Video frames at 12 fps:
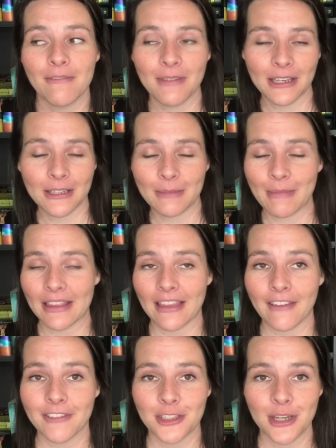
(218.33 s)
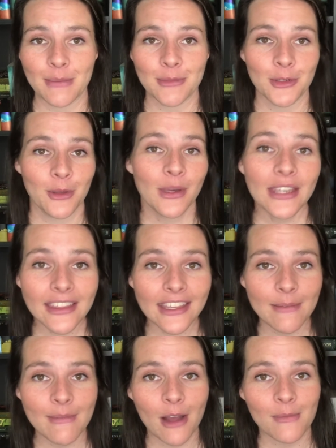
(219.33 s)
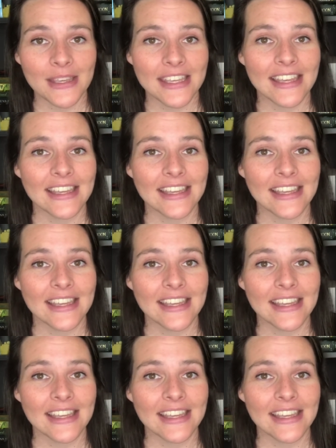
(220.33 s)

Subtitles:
have been to my live streams or know anything about me,